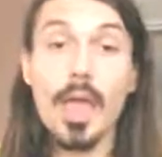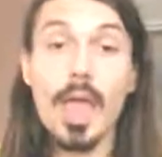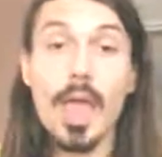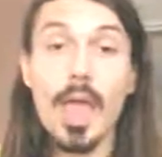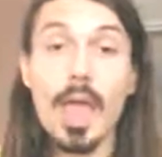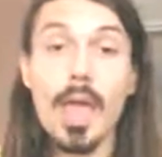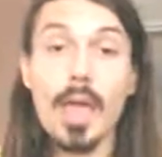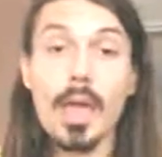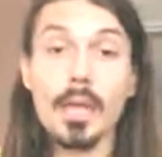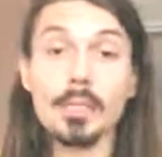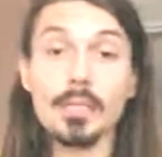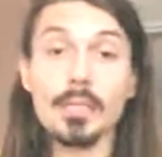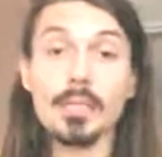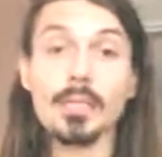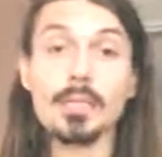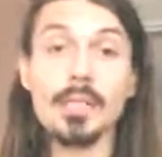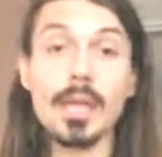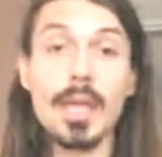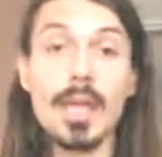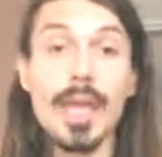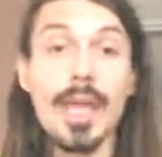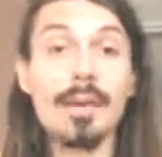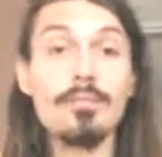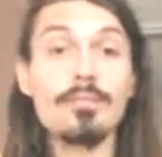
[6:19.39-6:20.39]
and
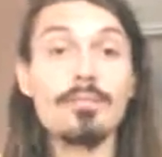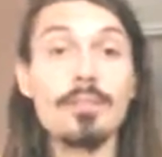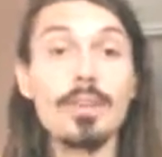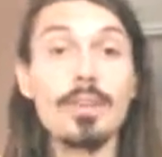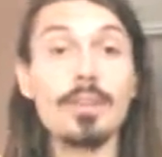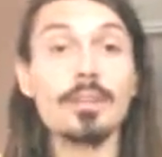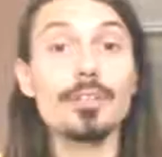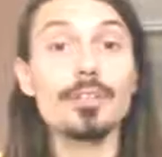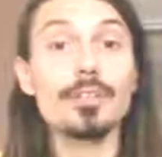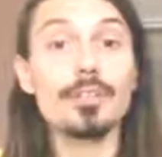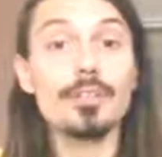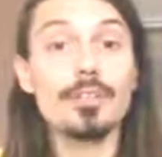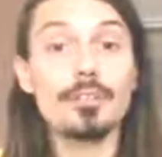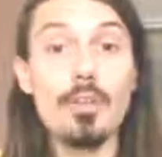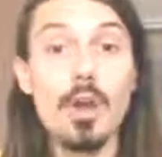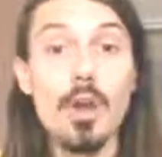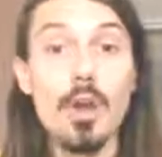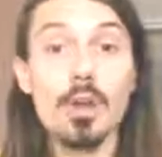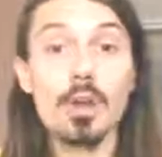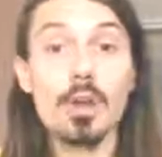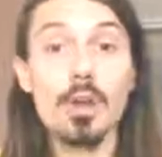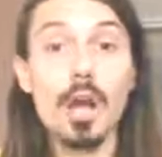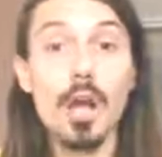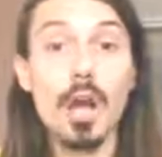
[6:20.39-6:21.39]
they have very
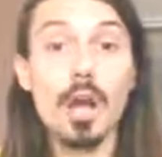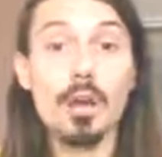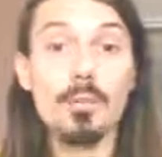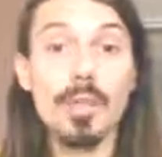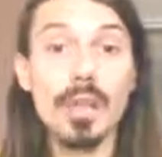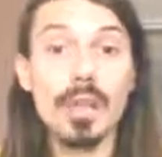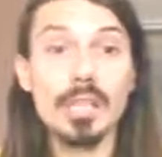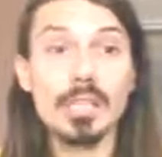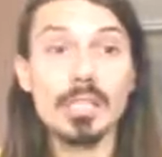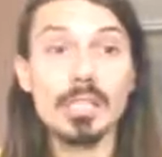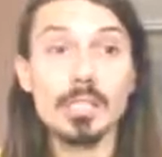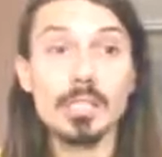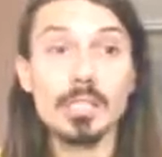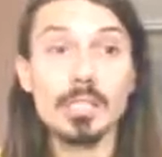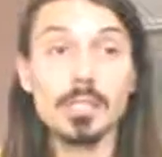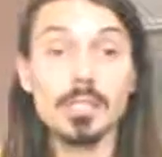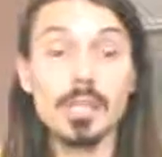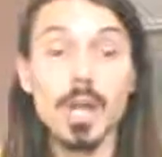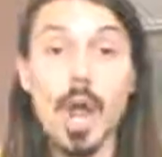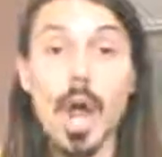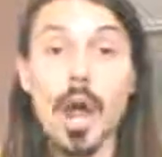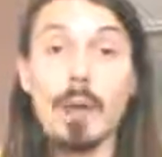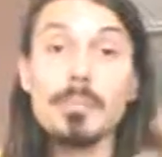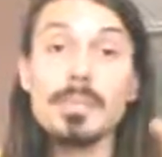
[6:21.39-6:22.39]
strong karmic
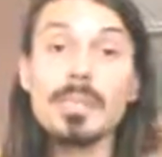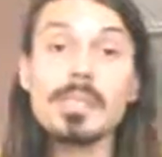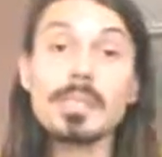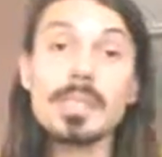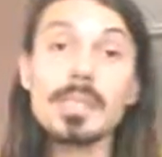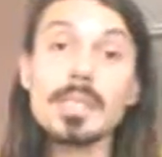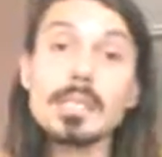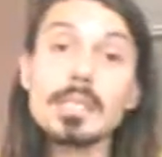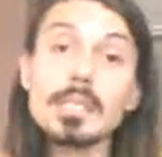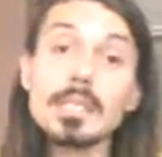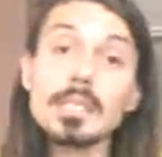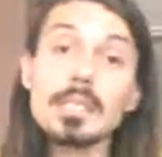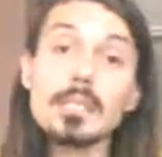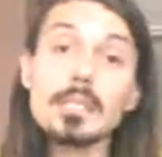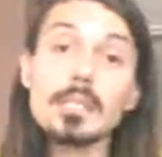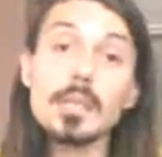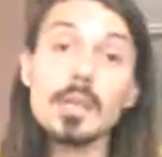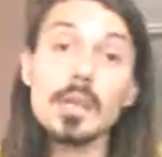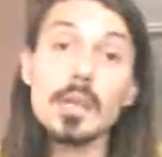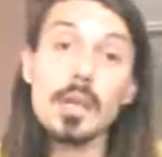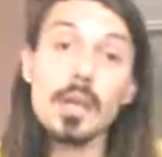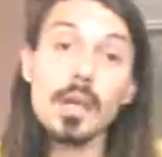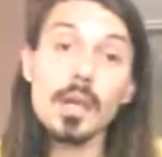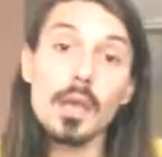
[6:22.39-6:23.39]
opposites
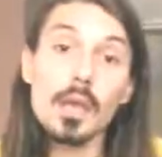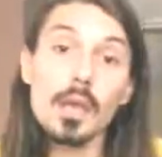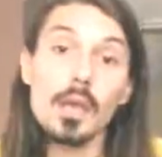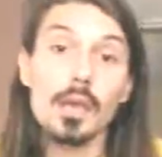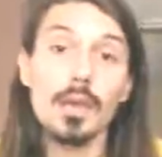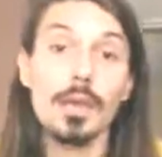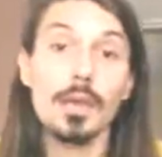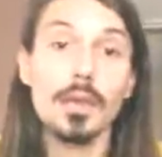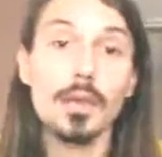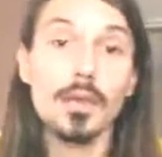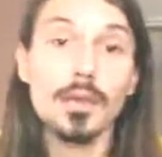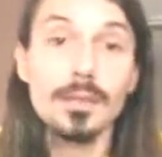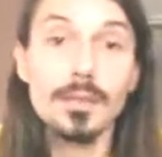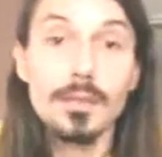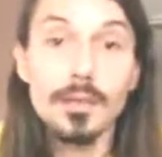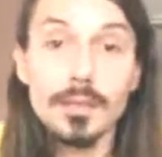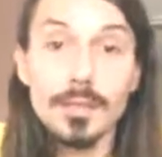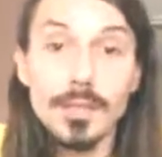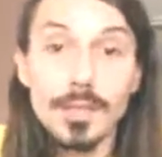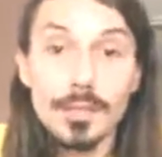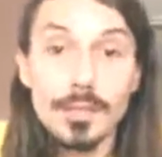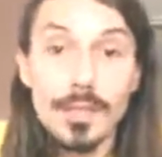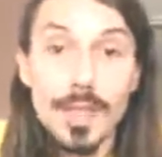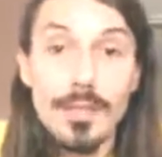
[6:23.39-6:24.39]
in
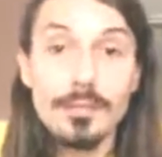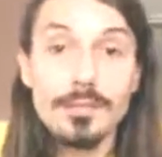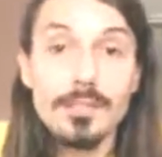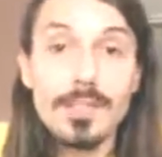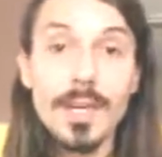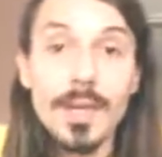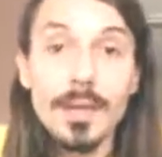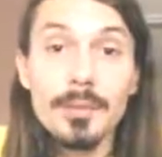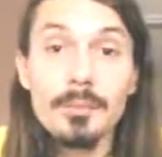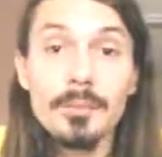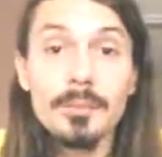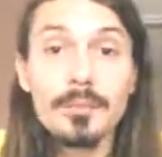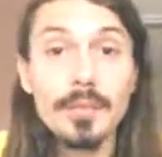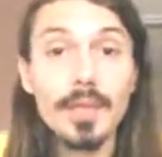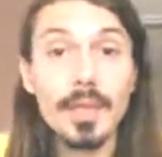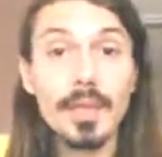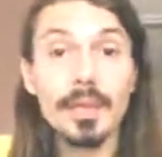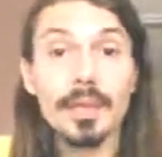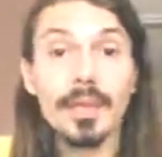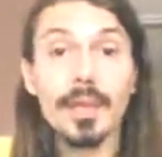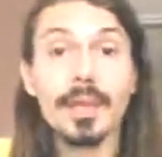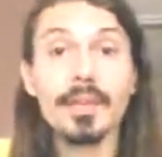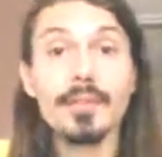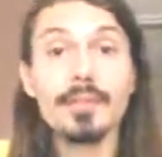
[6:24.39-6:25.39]
this lifetime.
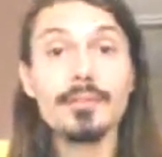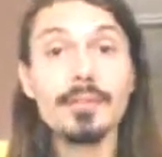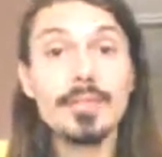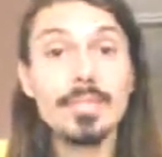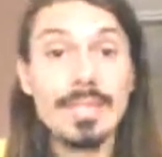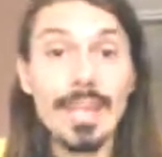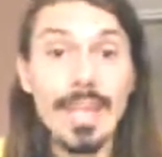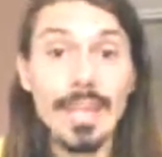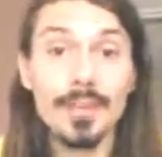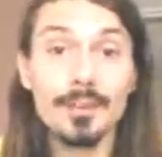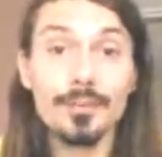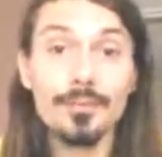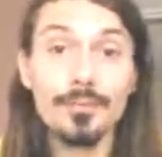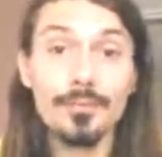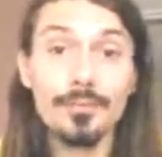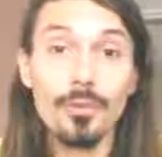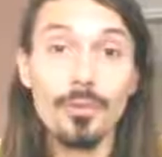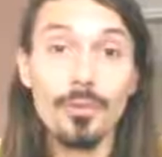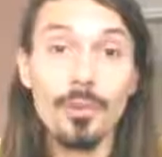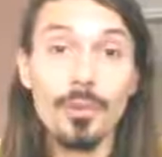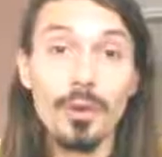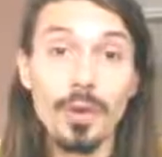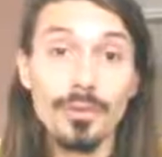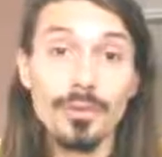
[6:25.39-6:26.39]
They kind of stand
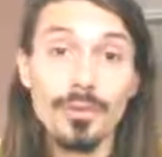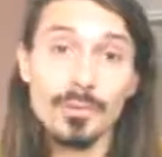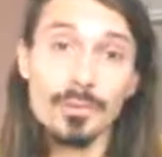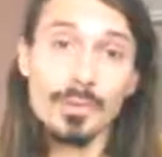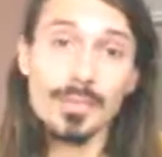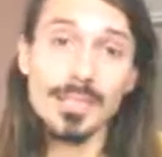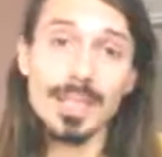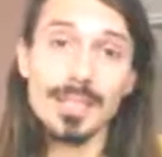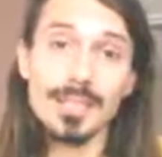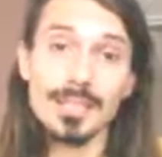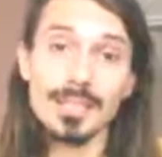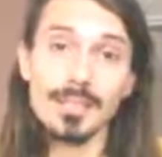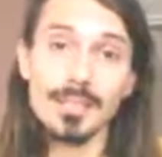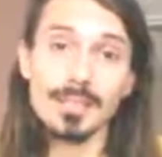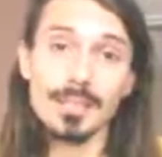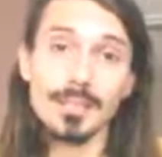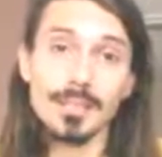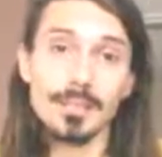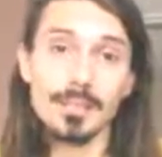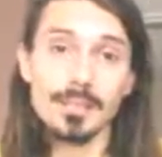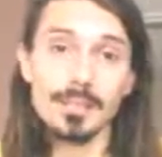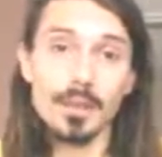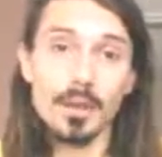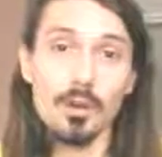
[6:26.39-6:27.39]
for and represent
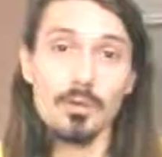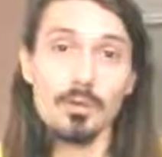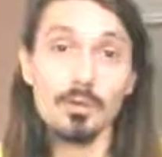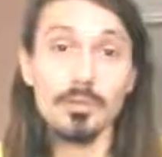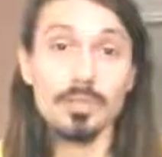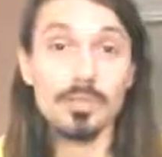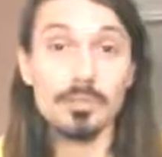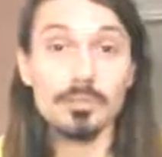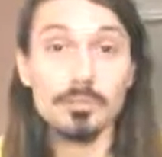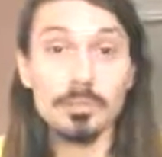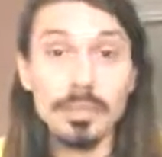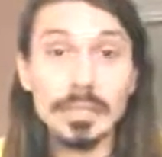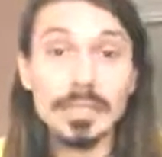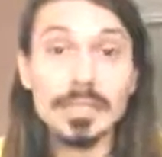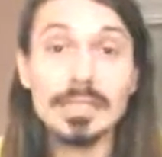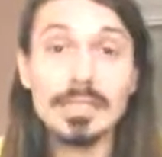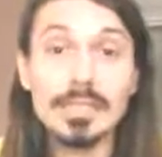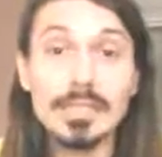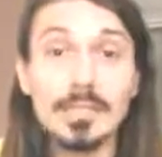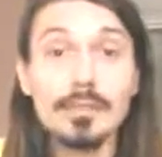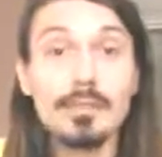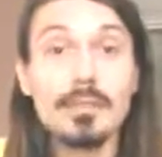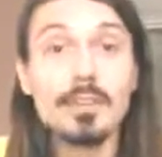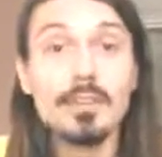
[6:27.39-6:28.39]
almost
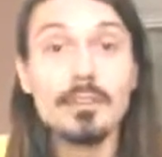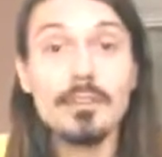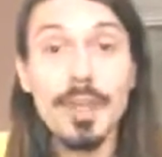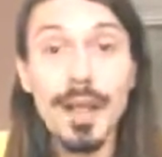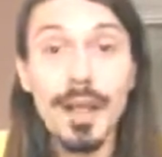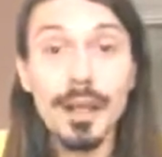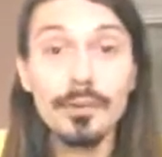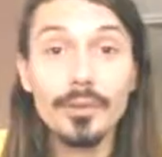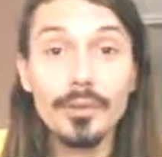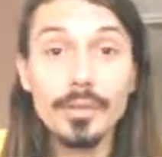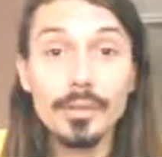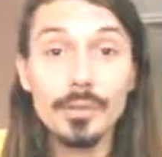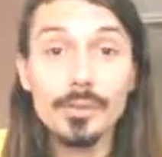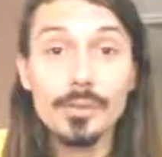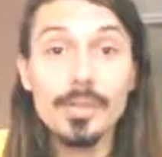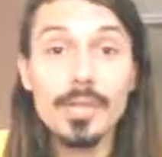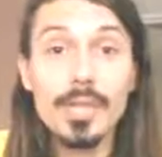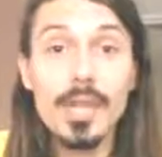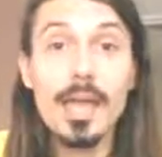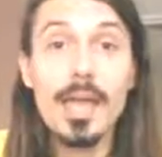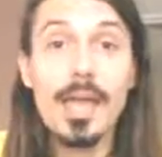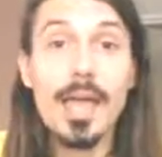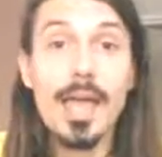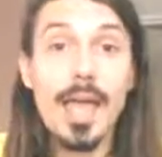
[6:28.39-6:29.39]
completely different values
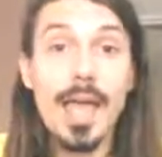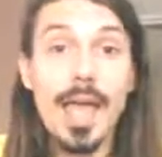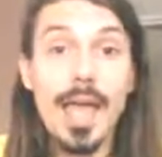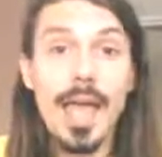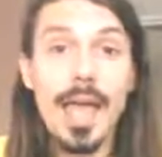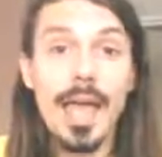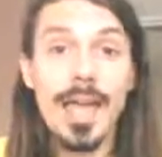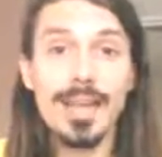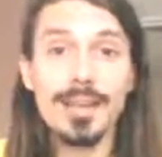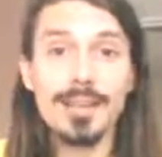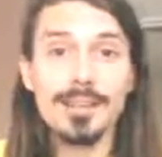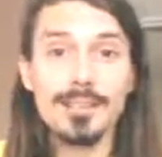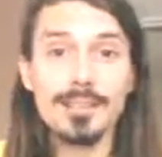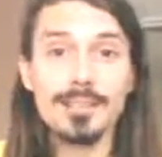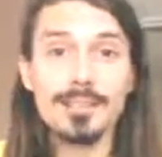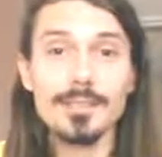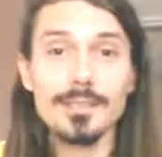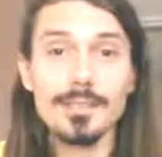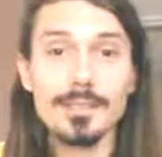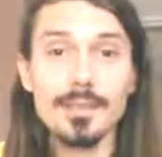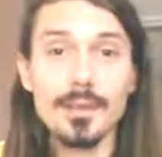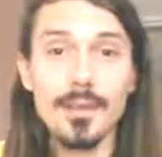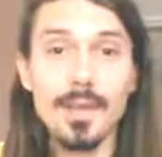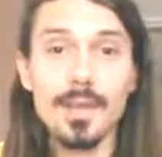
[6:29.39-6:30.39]
and
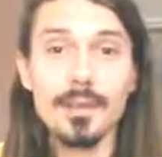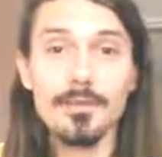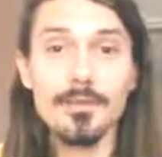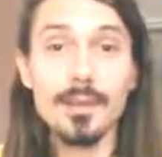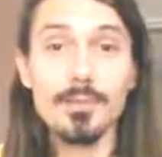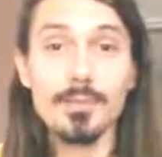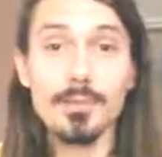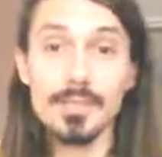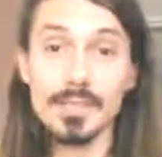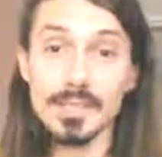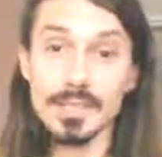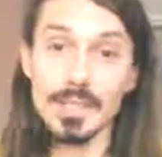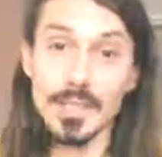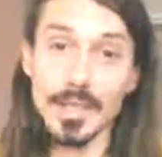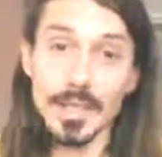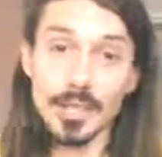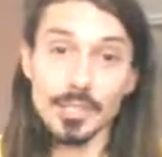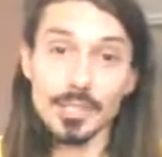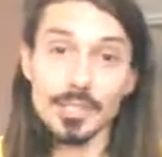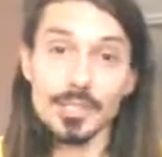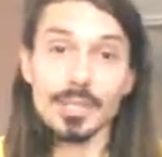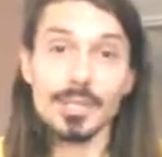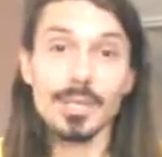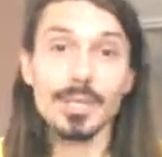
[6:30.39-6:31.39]

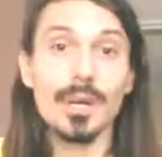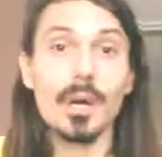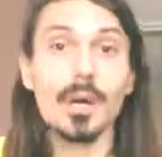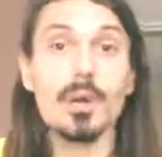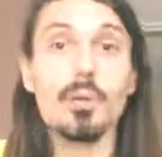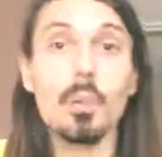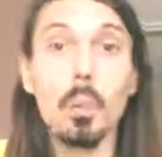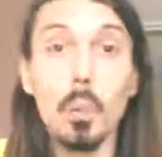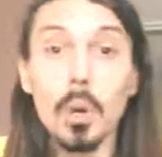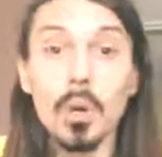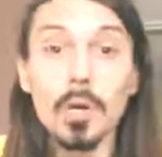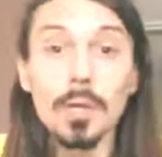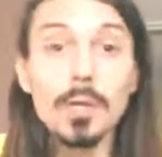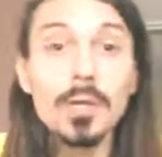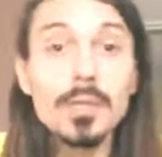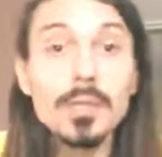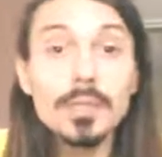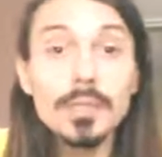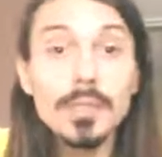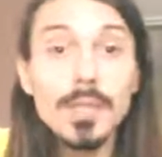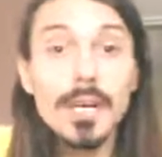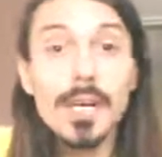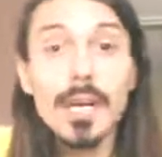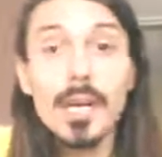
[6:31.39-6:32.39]
representations in our
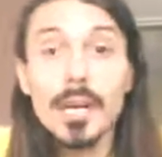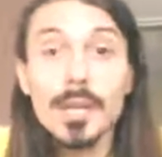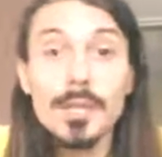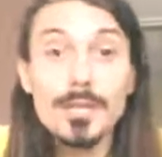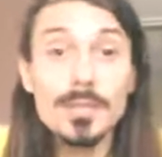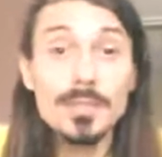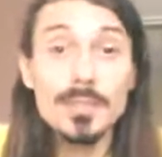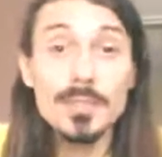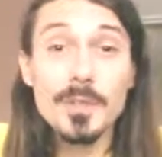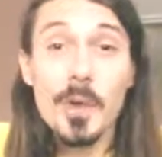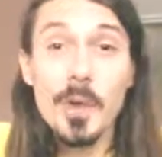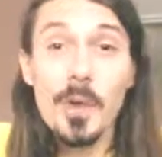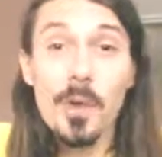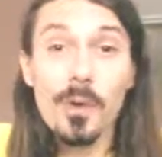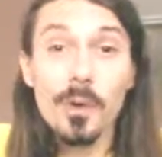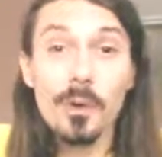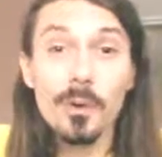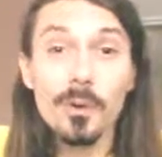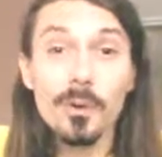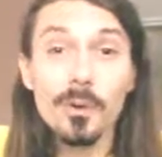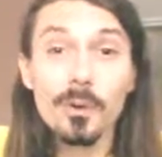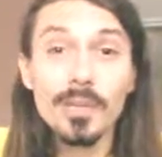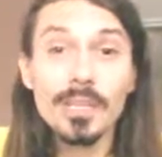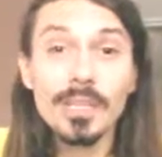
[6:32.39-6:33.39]
world.
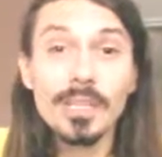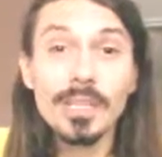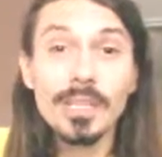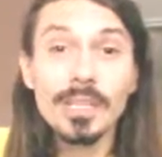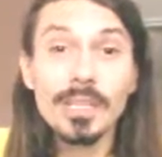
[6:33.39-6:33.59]
So,